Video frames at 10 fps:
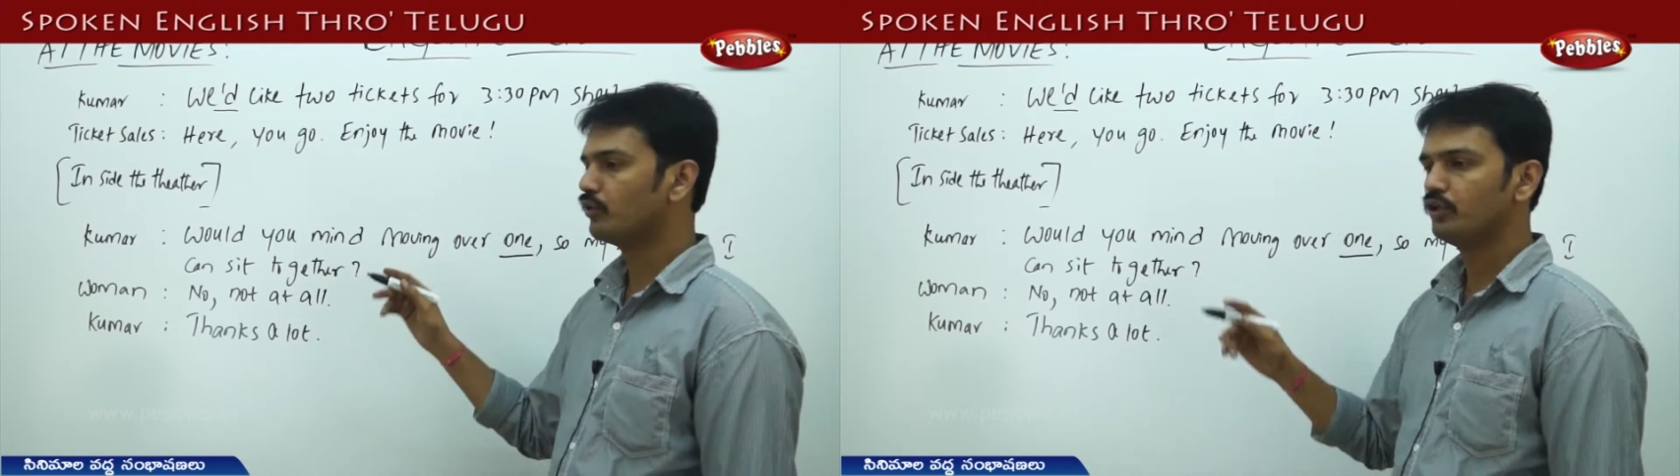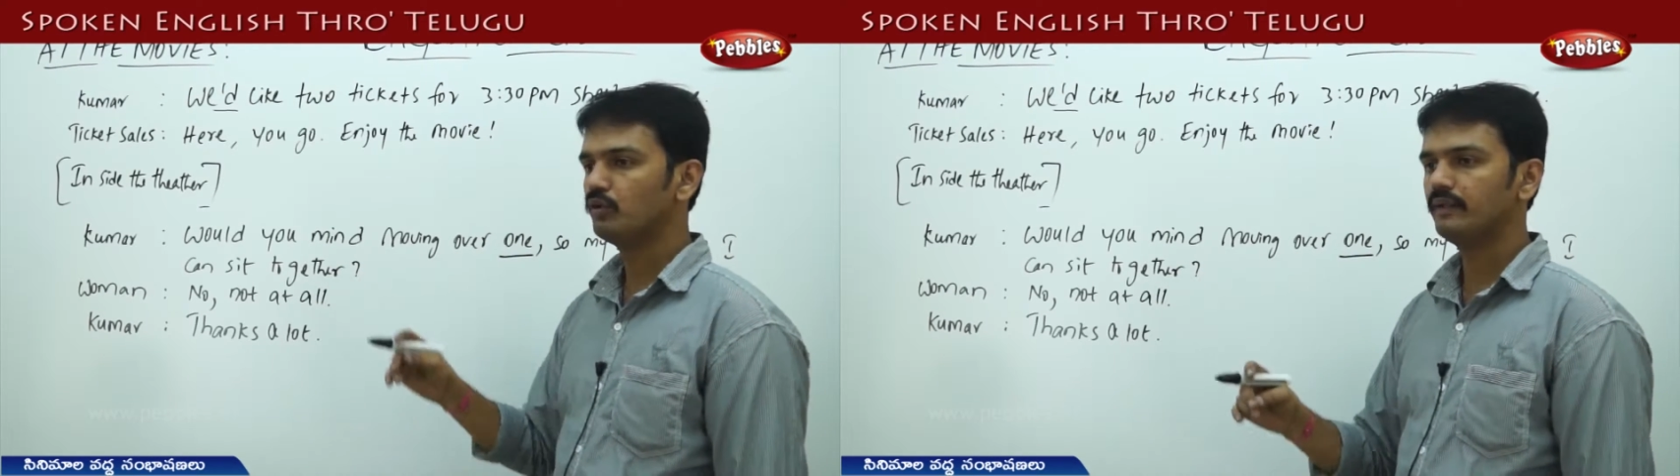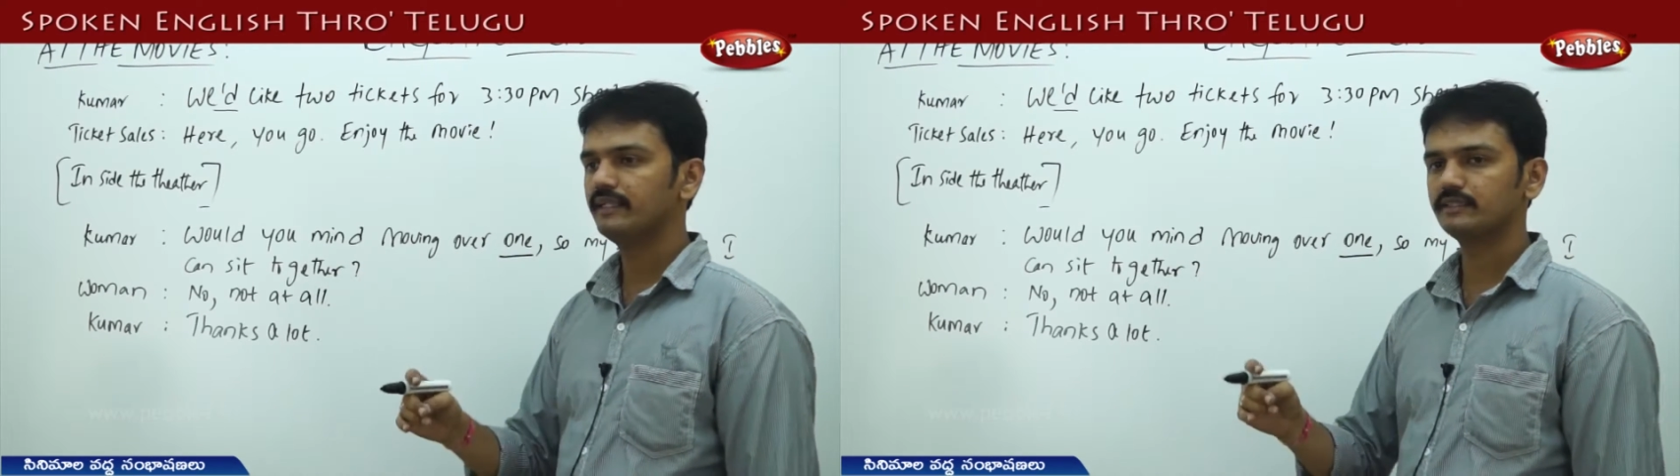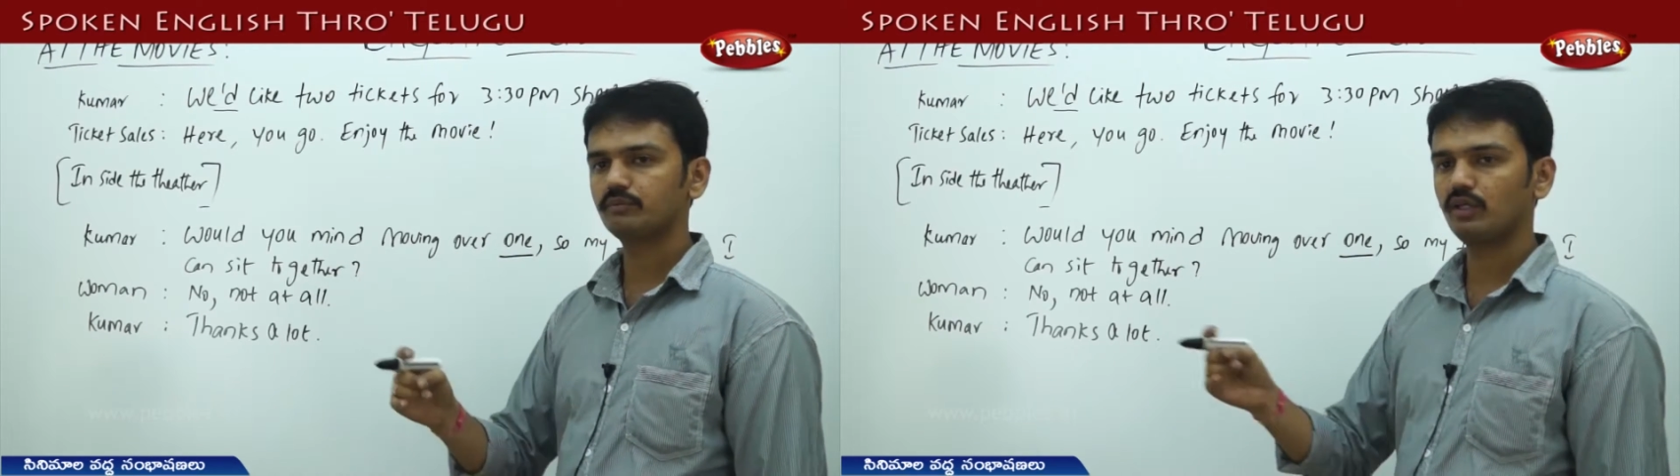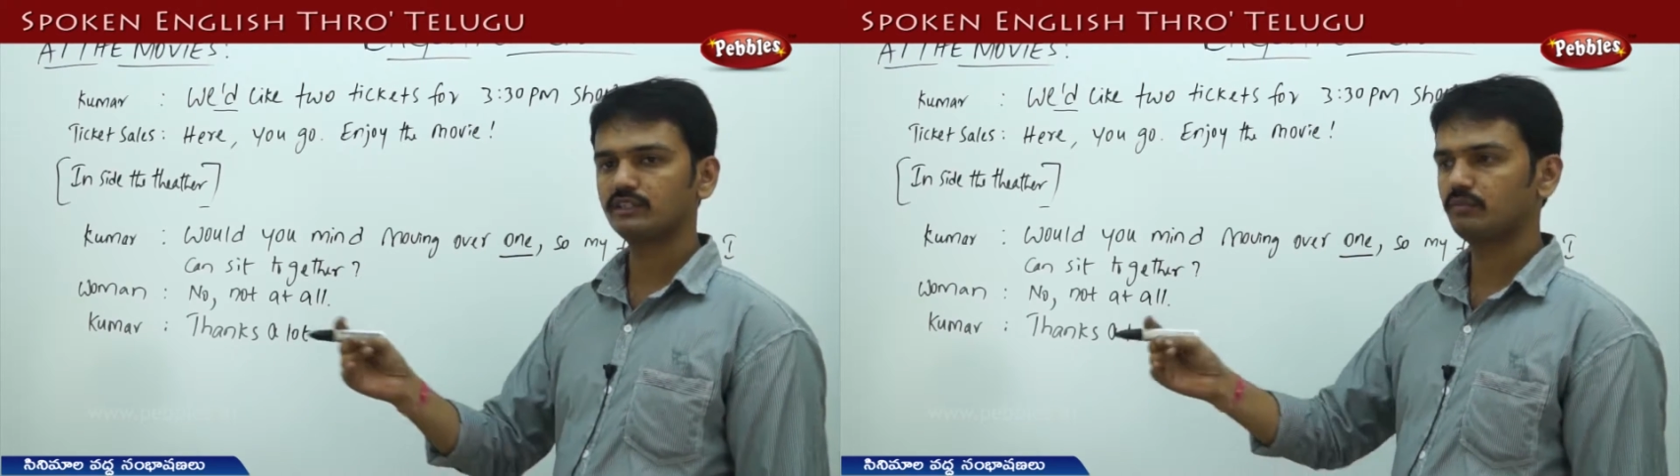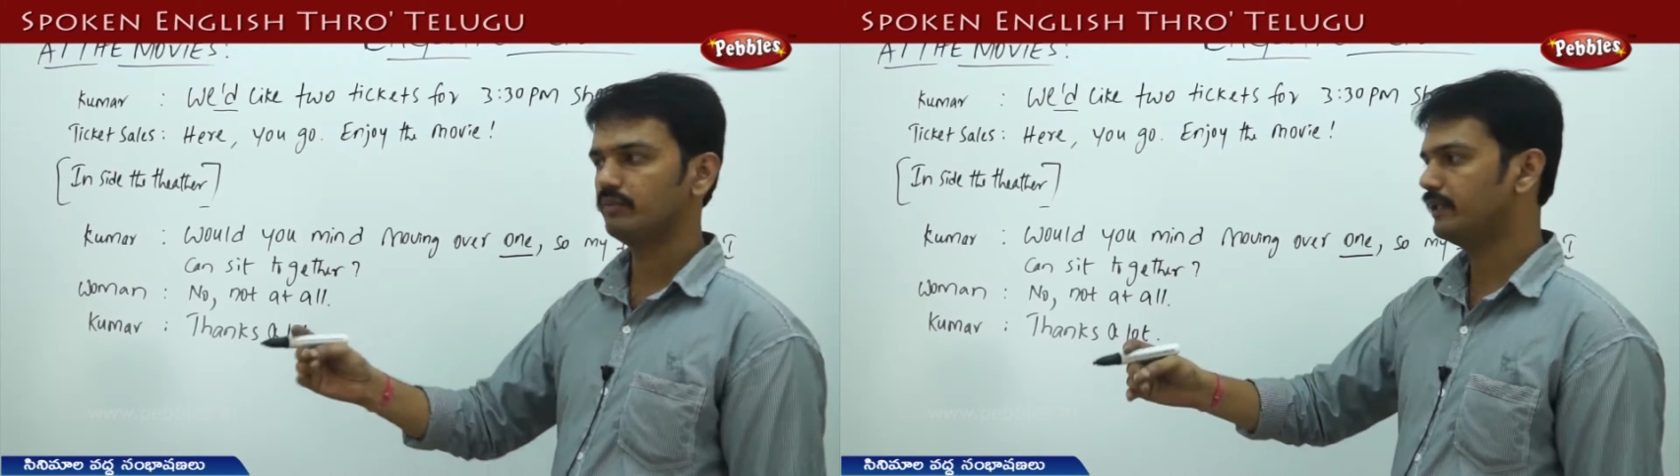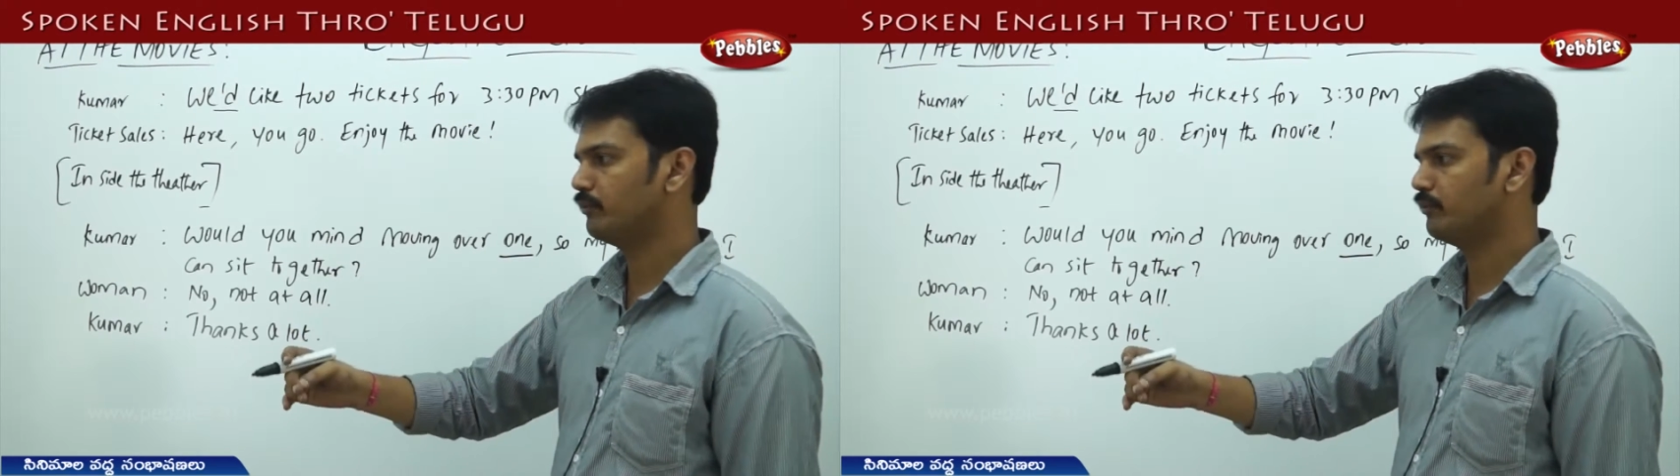could you please possibly